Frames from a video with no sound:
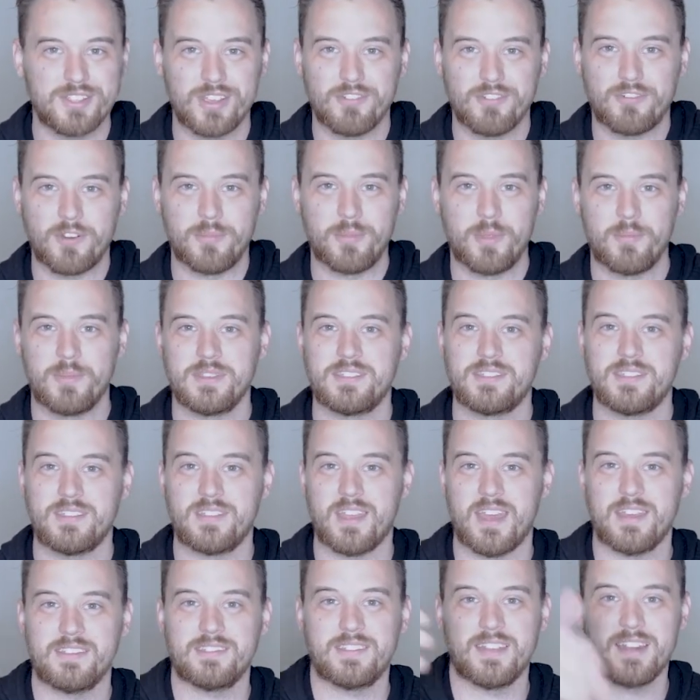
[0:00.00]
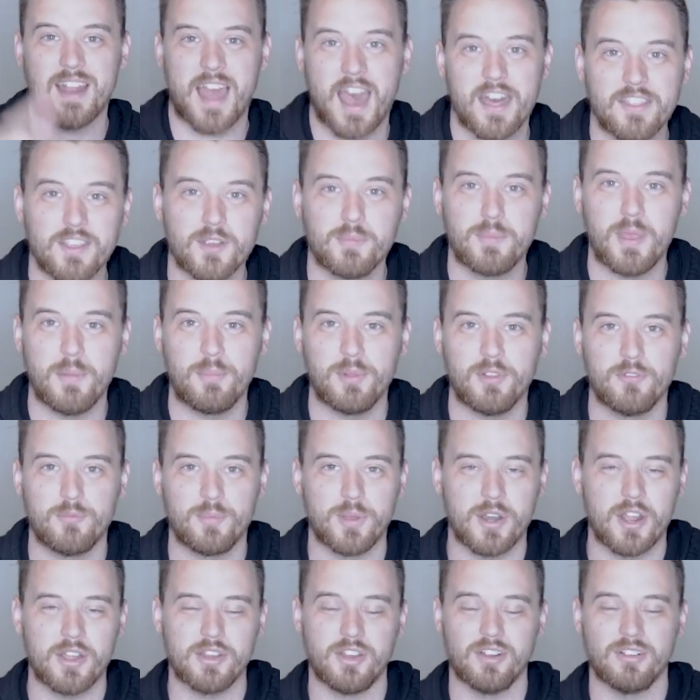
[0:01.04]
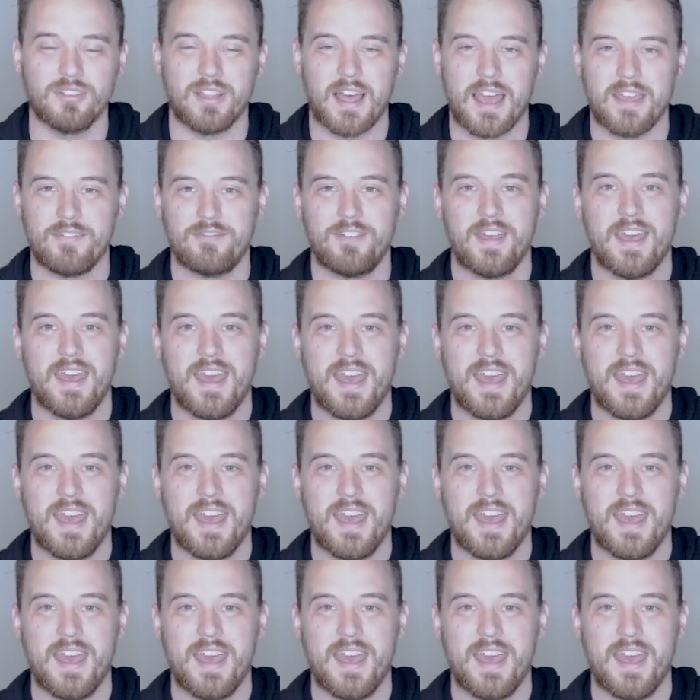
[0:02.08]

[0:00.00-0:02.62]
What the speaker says: you from the mistakes that other people have put on your life